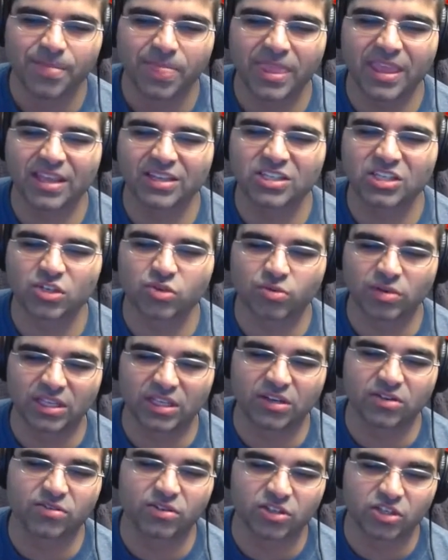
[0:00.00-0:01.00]
just
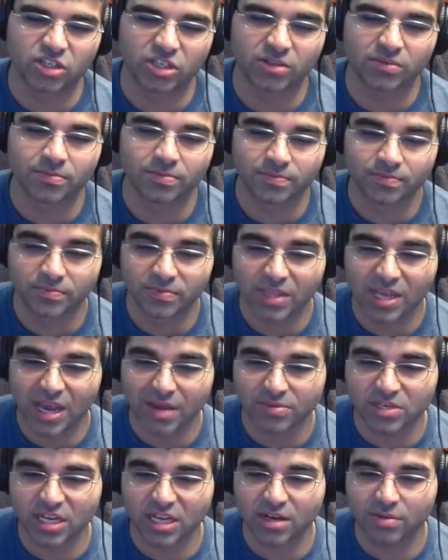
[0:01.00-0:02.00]
really cringy.
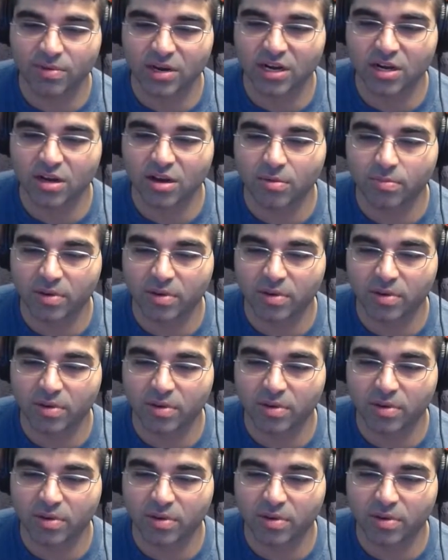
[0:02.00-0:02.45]
I'm taking it right now,